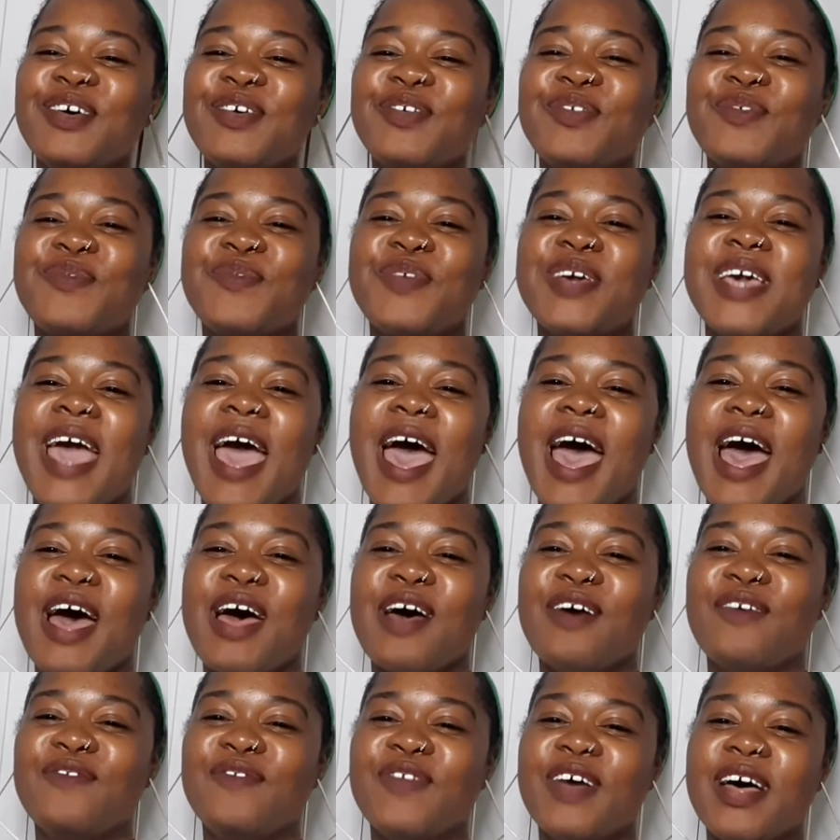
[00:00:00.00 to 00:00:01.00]
We
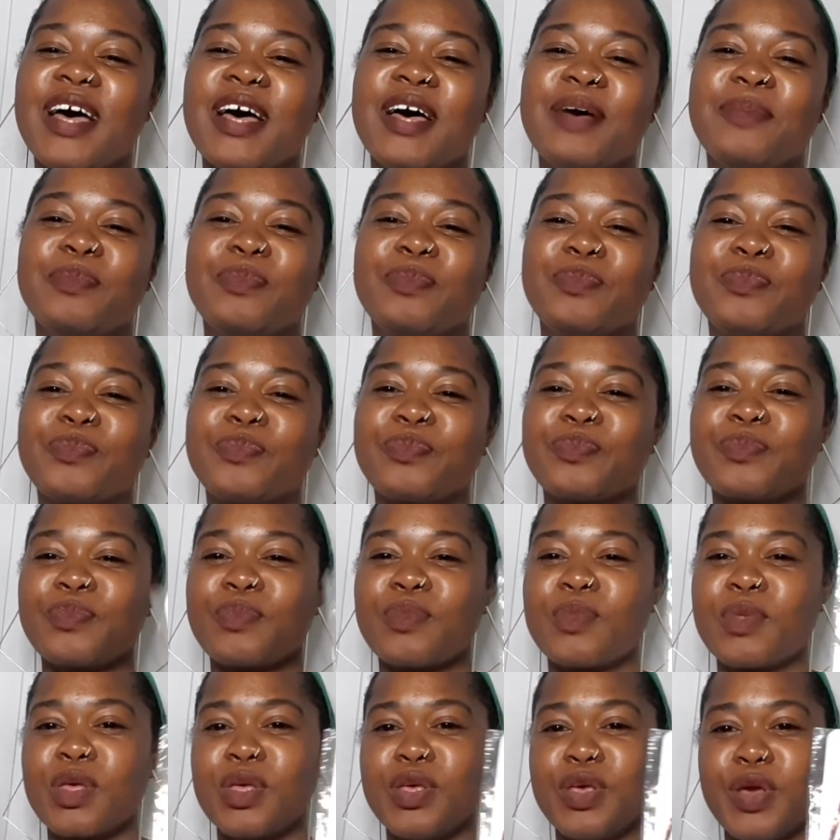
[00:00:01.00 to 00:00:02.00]
have
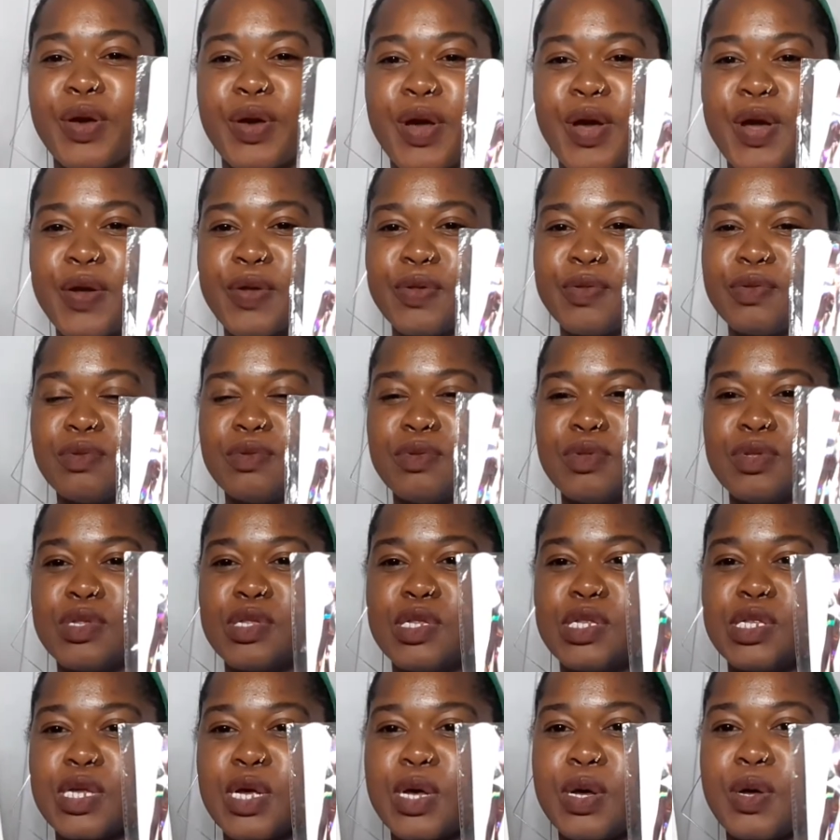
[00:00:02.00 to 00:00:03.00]
your curtains.
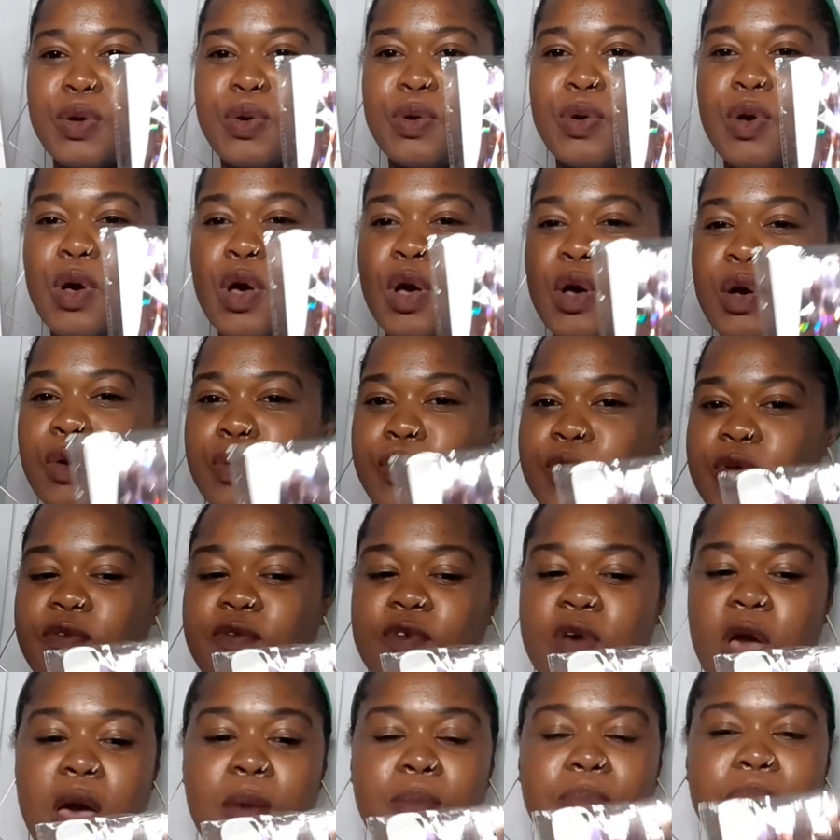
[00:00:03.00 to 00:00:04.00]
So we've
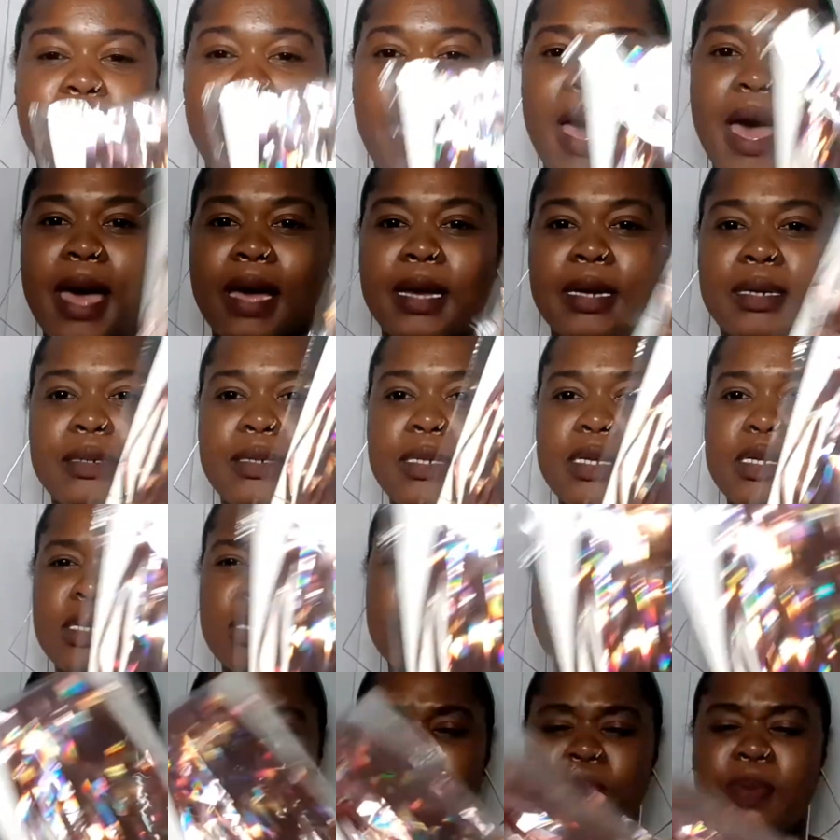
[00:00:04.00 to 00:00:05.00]
got black. This
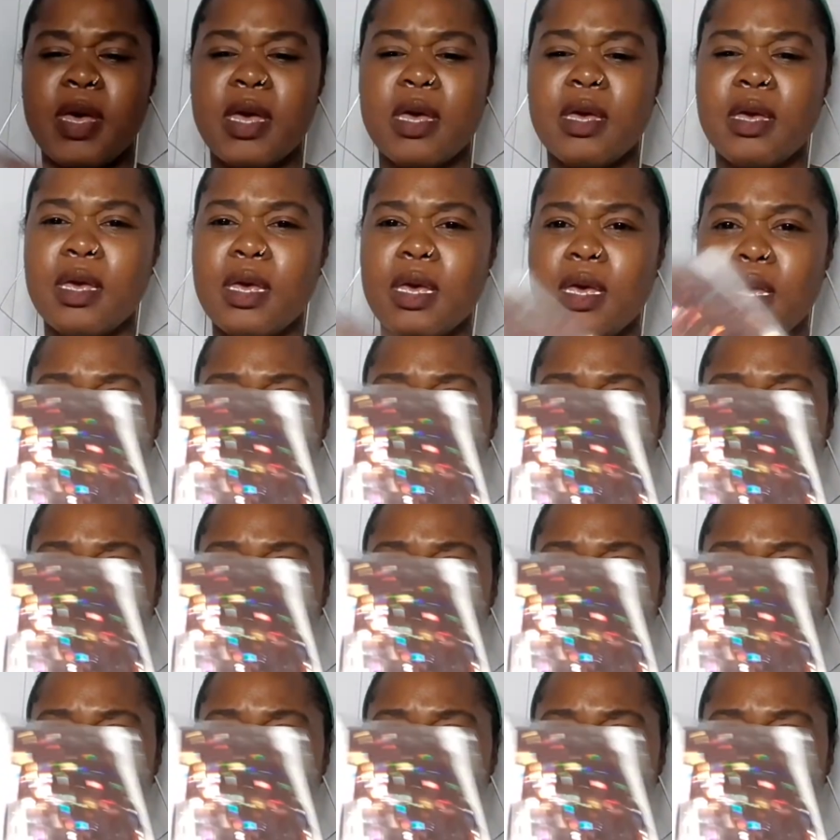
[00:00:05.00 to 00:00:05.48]
is a pinky,